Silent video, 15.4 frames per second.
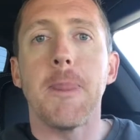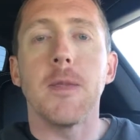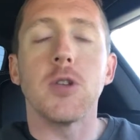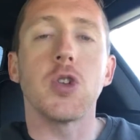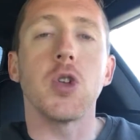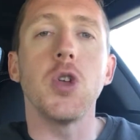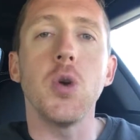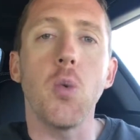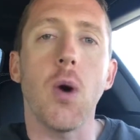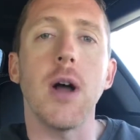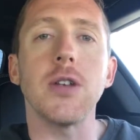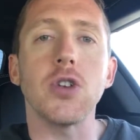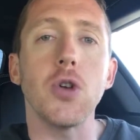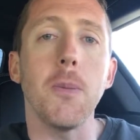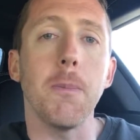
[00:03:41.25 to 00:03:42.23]
So you
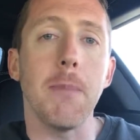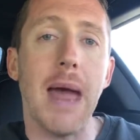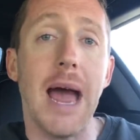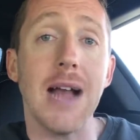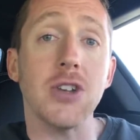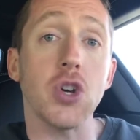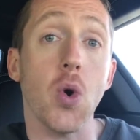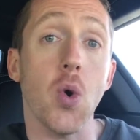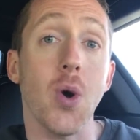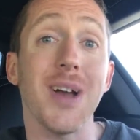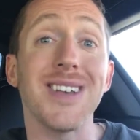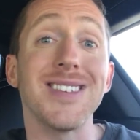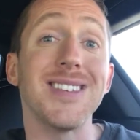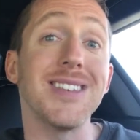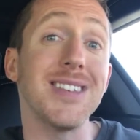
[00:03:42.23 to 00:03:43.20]
want to match or
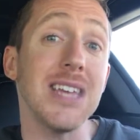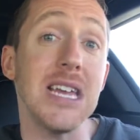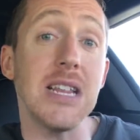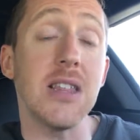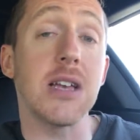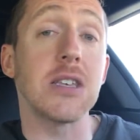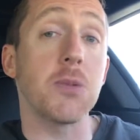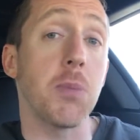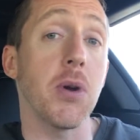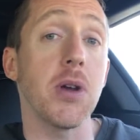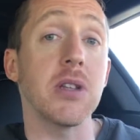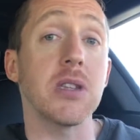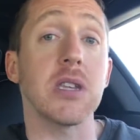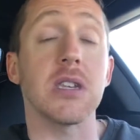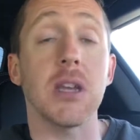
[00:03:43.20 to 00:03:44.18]
exceed the
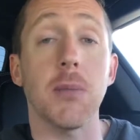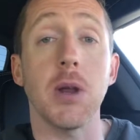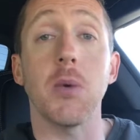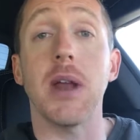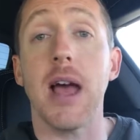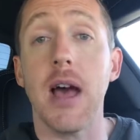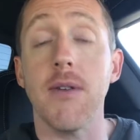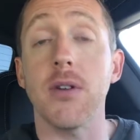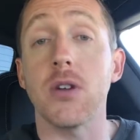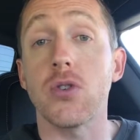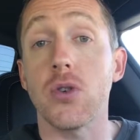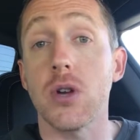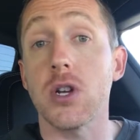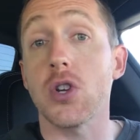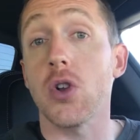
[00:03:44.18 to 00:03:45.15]
experience that somebody would have in a
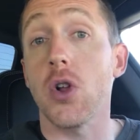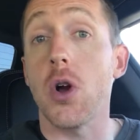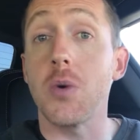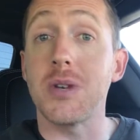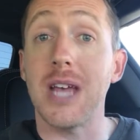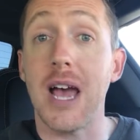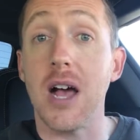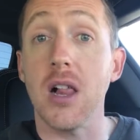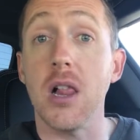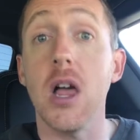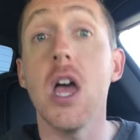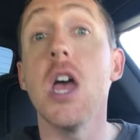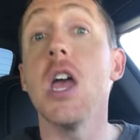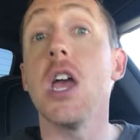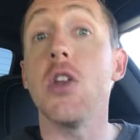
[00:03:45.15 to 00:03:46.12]
traditional hotel
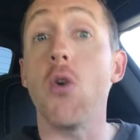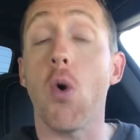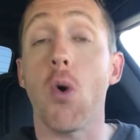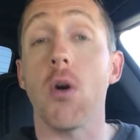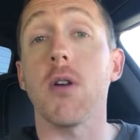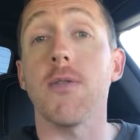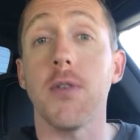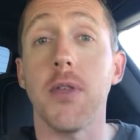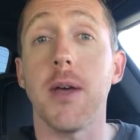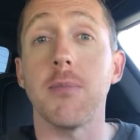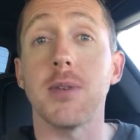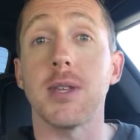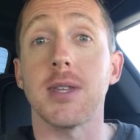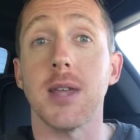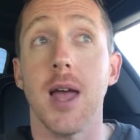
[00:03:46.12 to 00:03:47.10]
in order for them
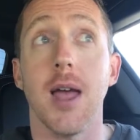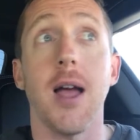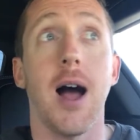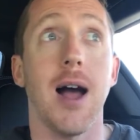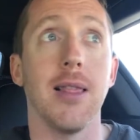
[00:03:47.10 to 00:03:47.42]
to say,